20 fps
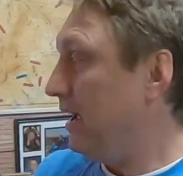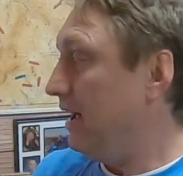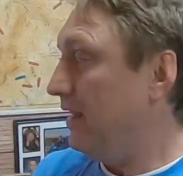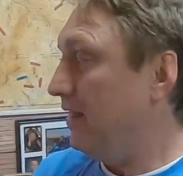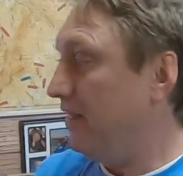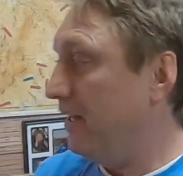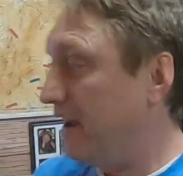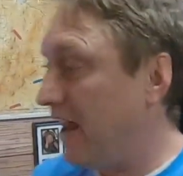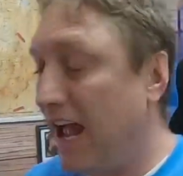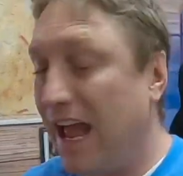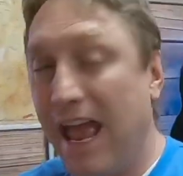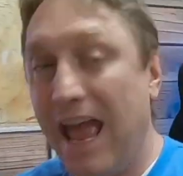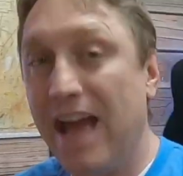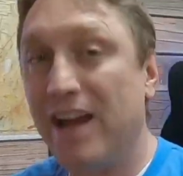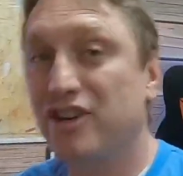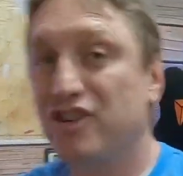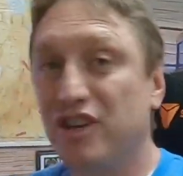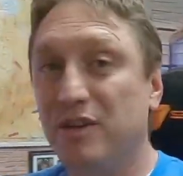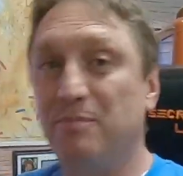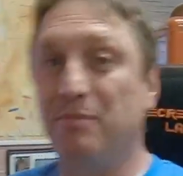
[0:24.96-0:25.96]
that I
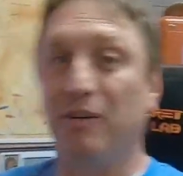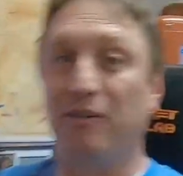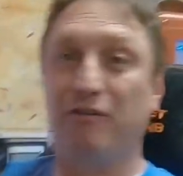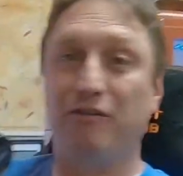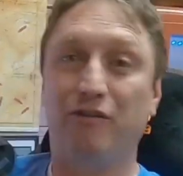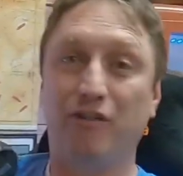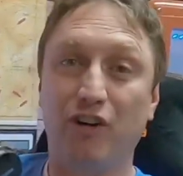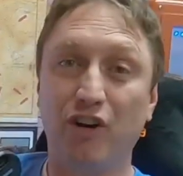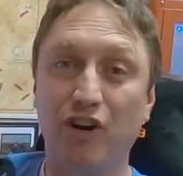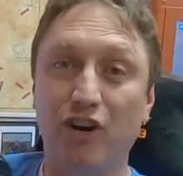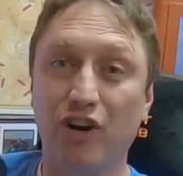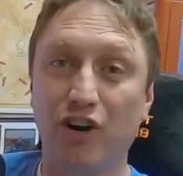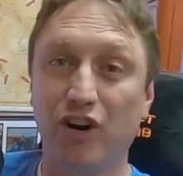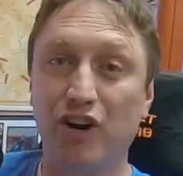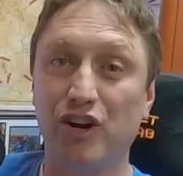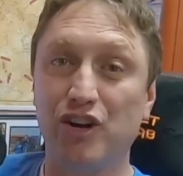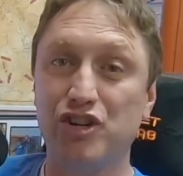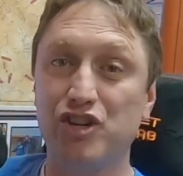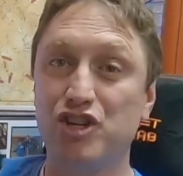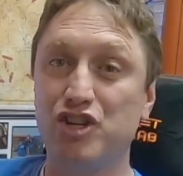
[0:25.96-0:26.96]
actually
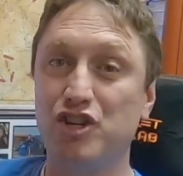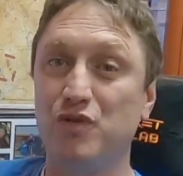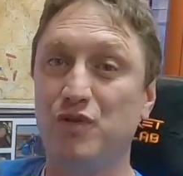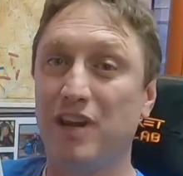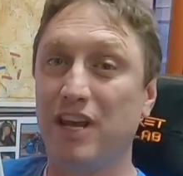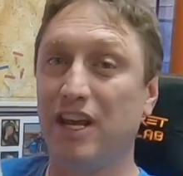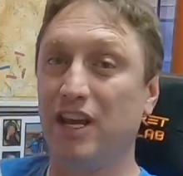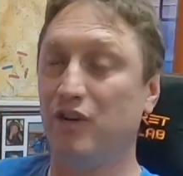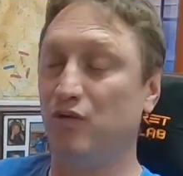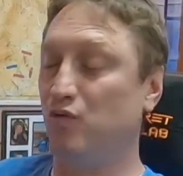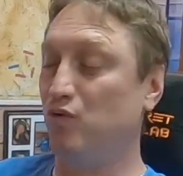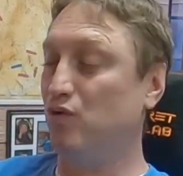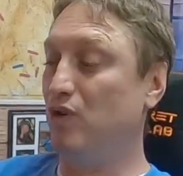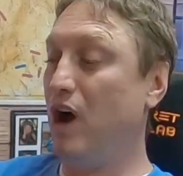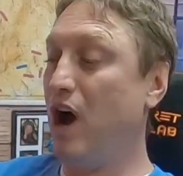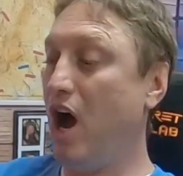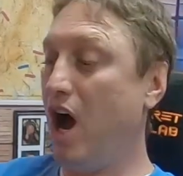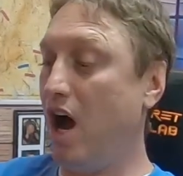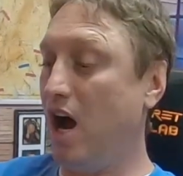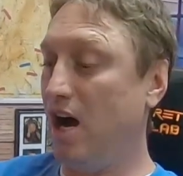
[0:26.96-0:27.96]
prefer shooting in
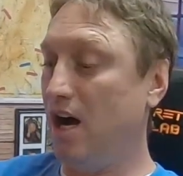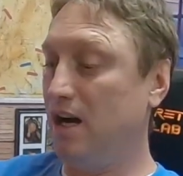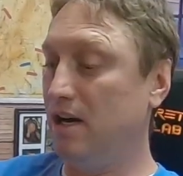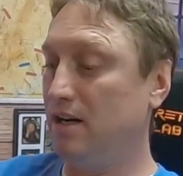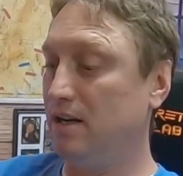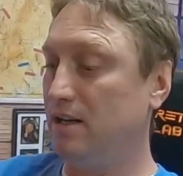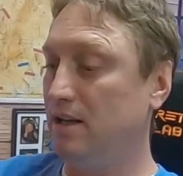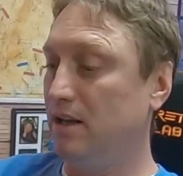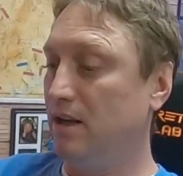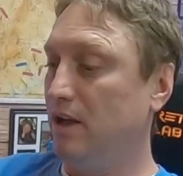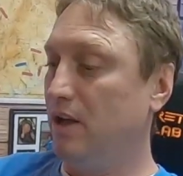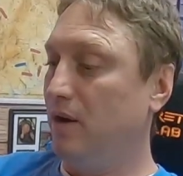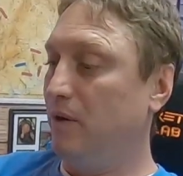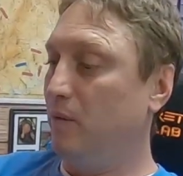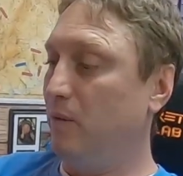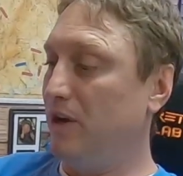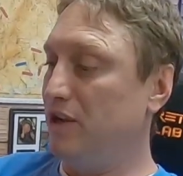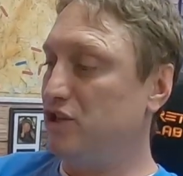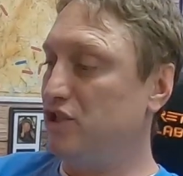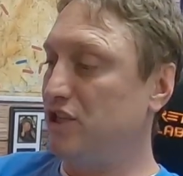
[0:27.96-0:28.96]
RAW,
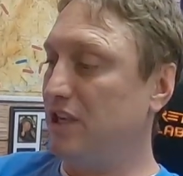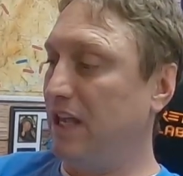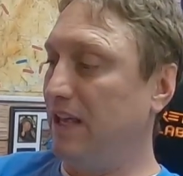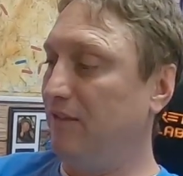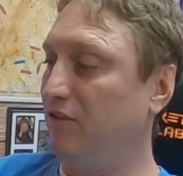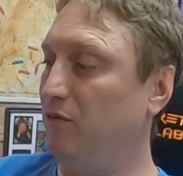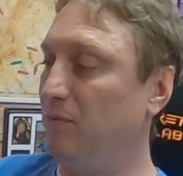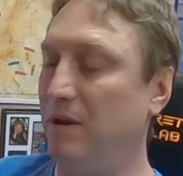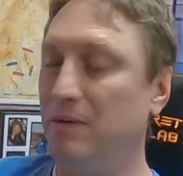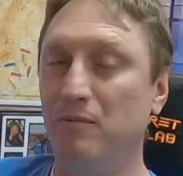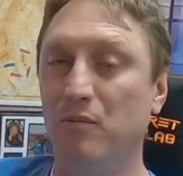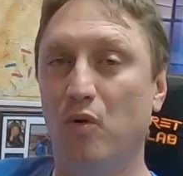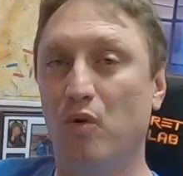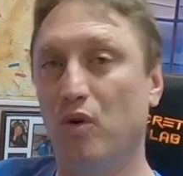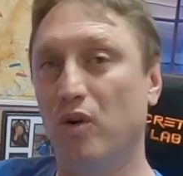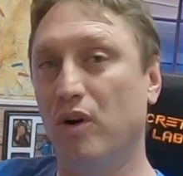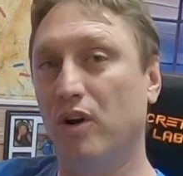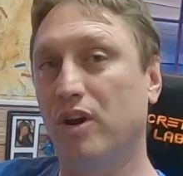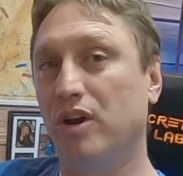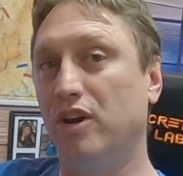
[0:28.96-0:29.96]
which gives me
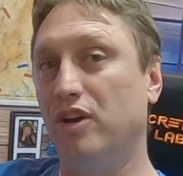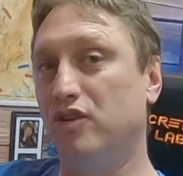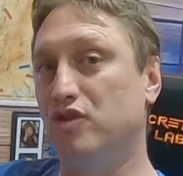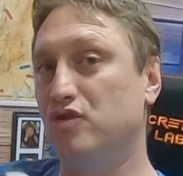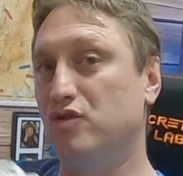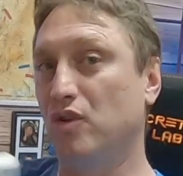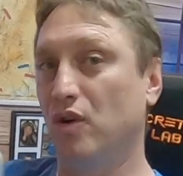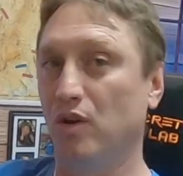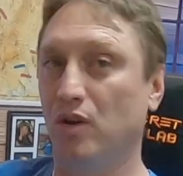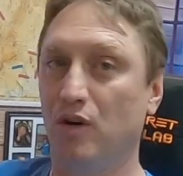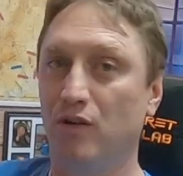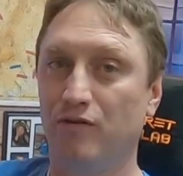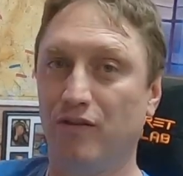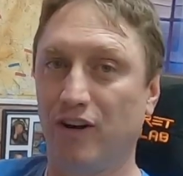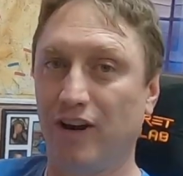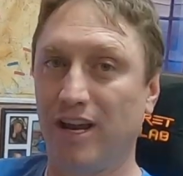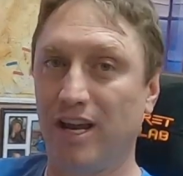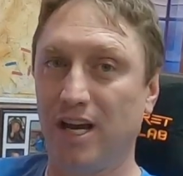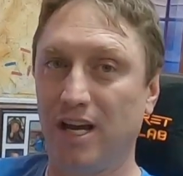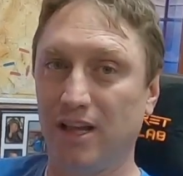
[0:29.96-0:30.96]
more control over
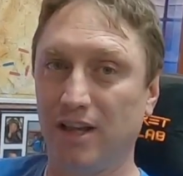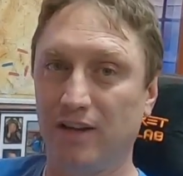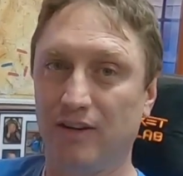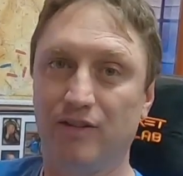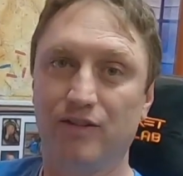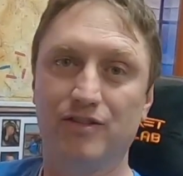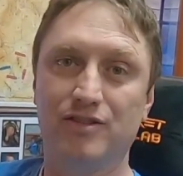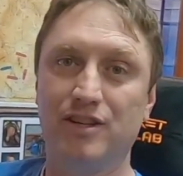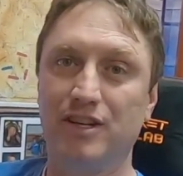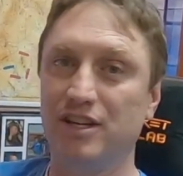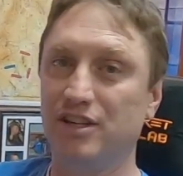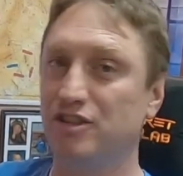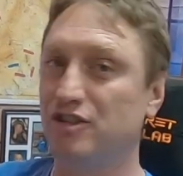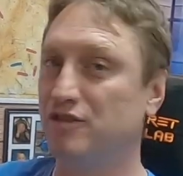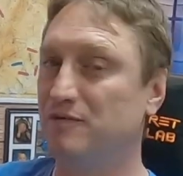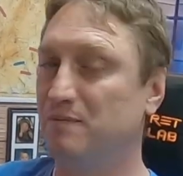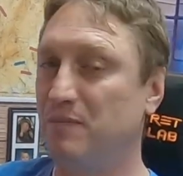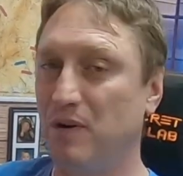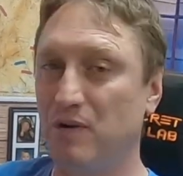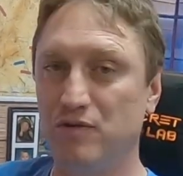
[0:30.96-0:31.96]
colors and
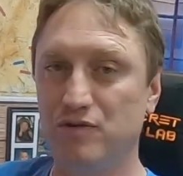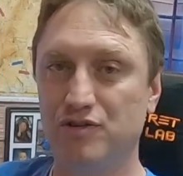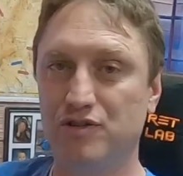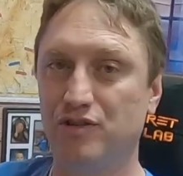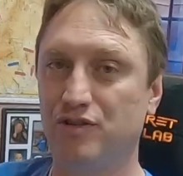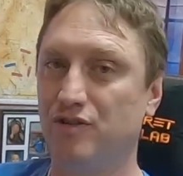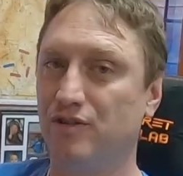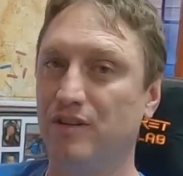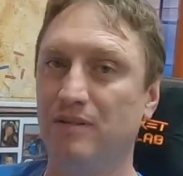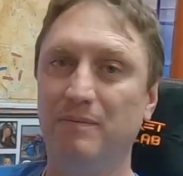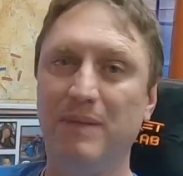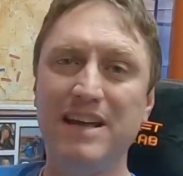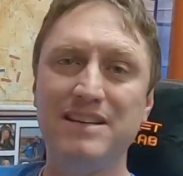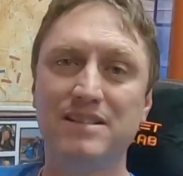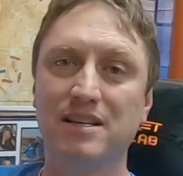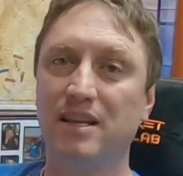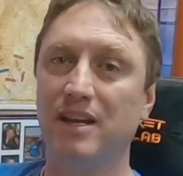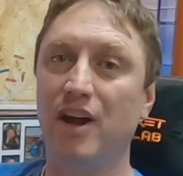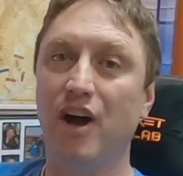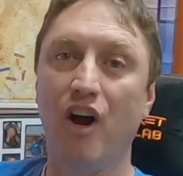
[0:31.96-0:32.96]
exposure and
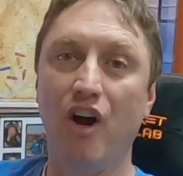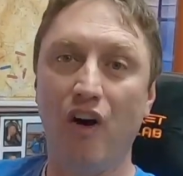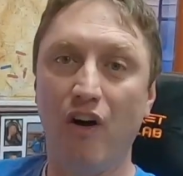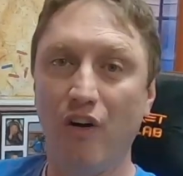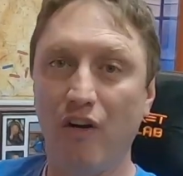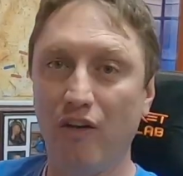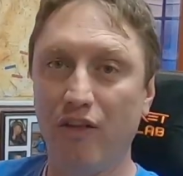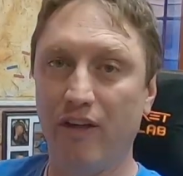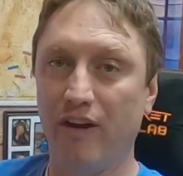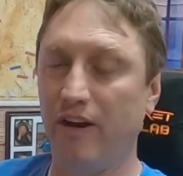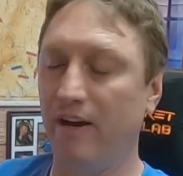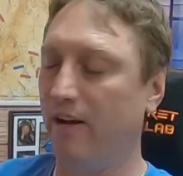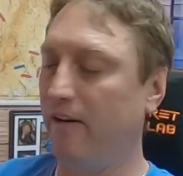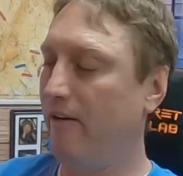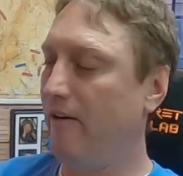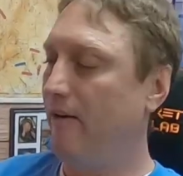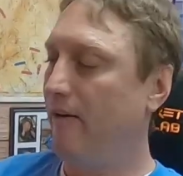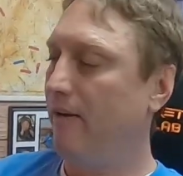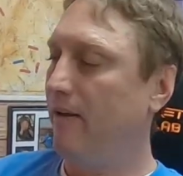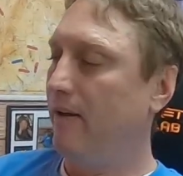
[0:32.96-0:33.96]
basically all the
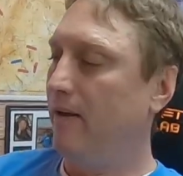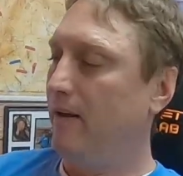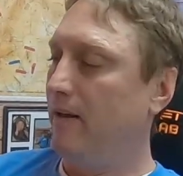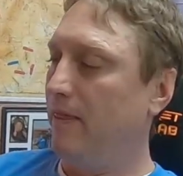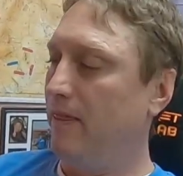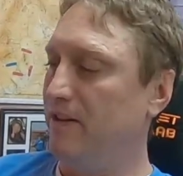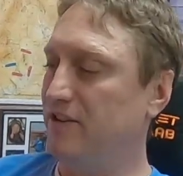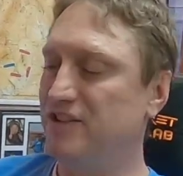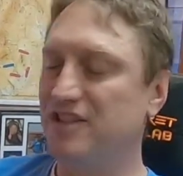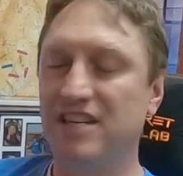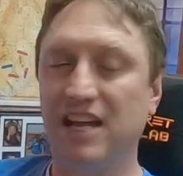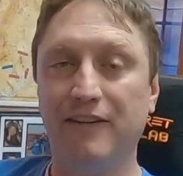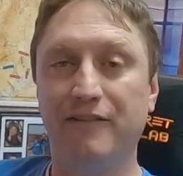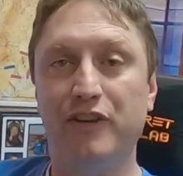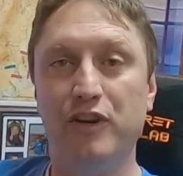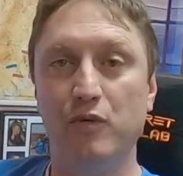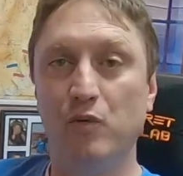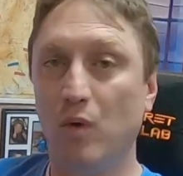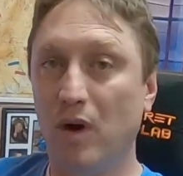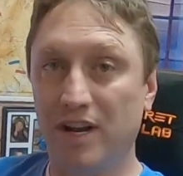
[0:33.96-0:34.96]

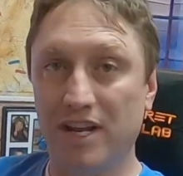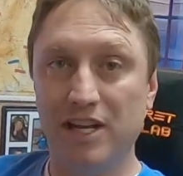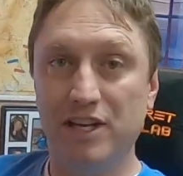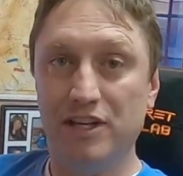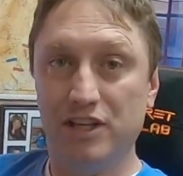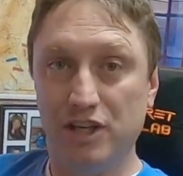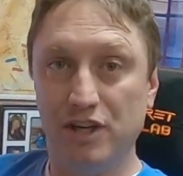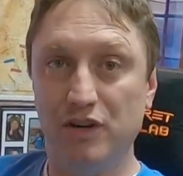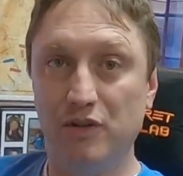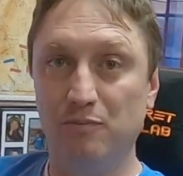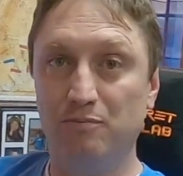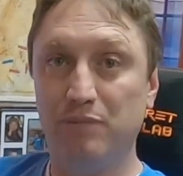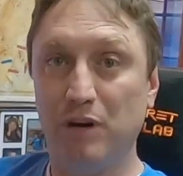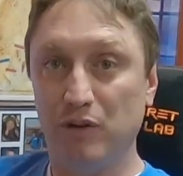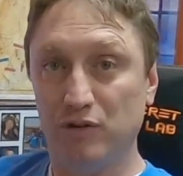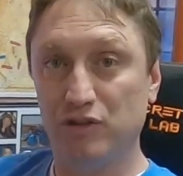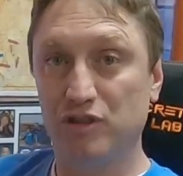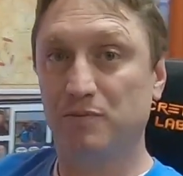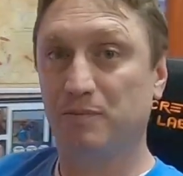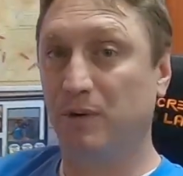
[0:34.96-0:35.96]
stuff you want to do
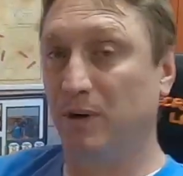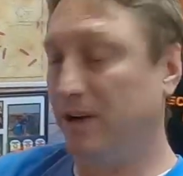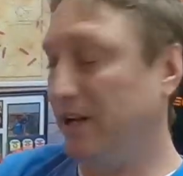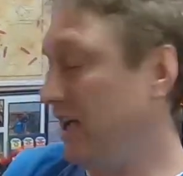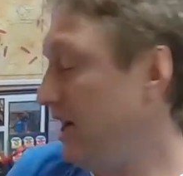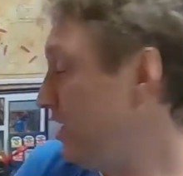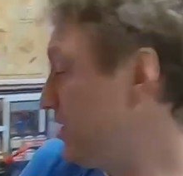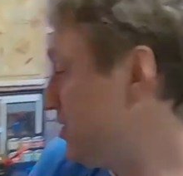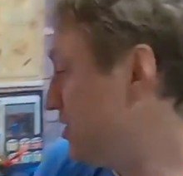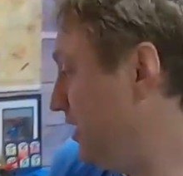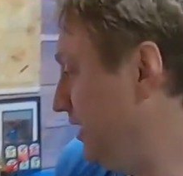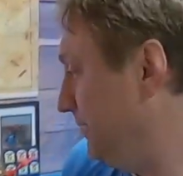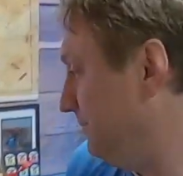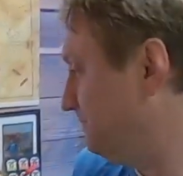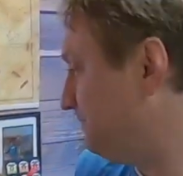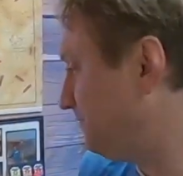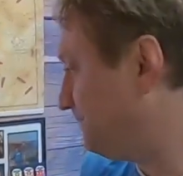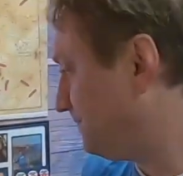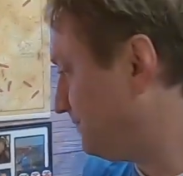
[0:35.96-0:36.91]
post-production.